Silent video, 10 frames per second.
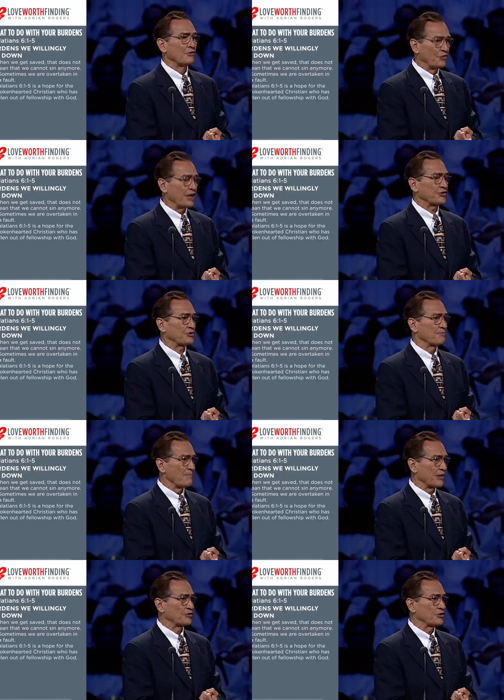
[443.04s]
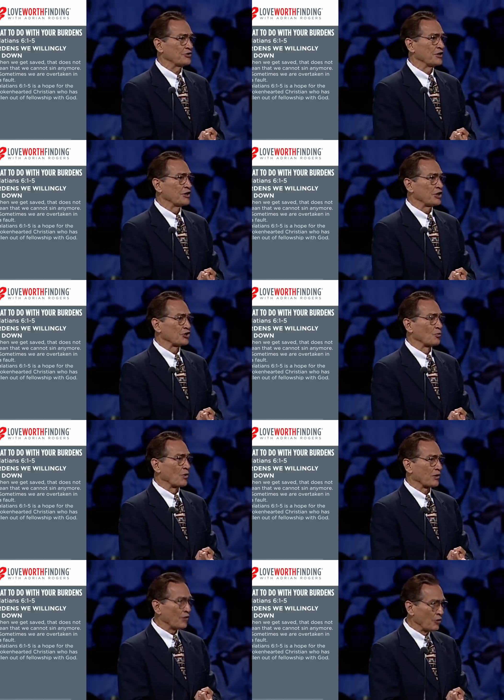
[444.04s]
this message is a
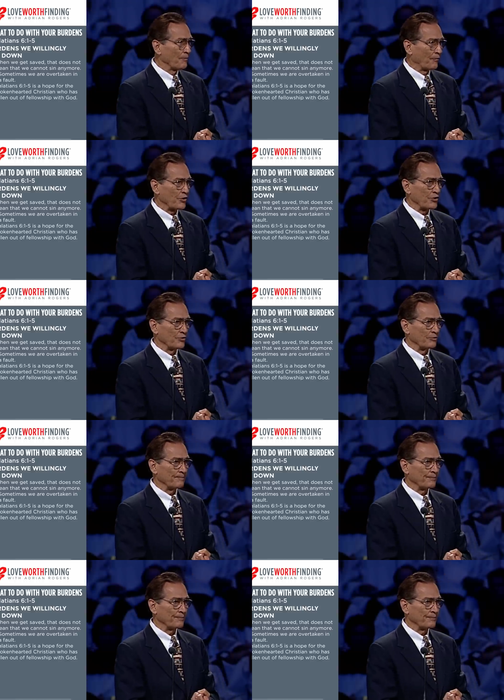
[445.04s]
word of hope for you.